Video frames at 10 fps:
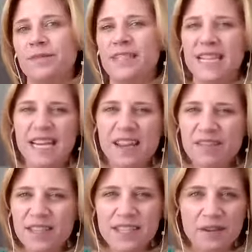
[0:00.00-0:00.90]
Is any
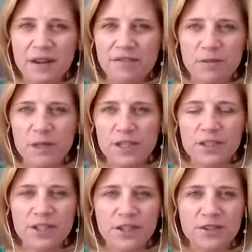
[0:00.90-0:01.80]
of this sounding
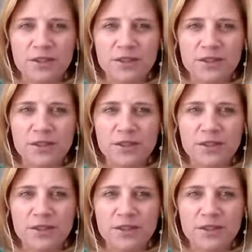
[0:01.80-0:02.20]
familiar to you?